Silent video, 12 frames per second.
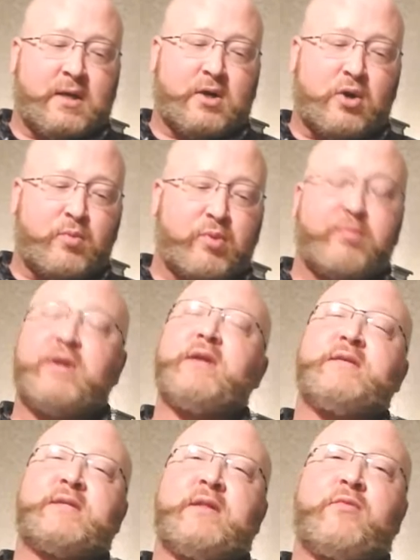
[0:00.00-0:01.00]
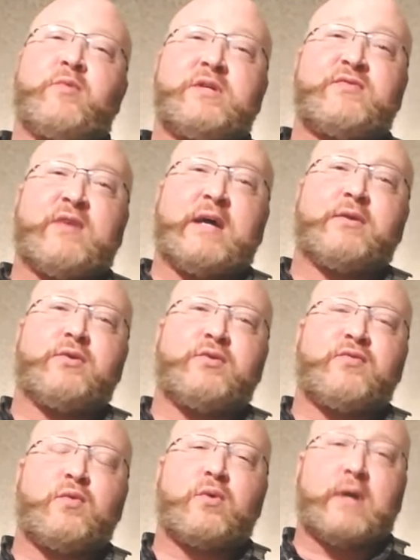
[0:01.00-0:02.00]
comorbidities, and the risk factors
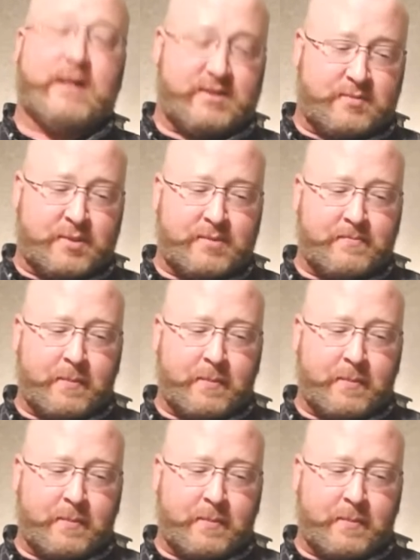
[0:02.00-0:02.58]
for asthma.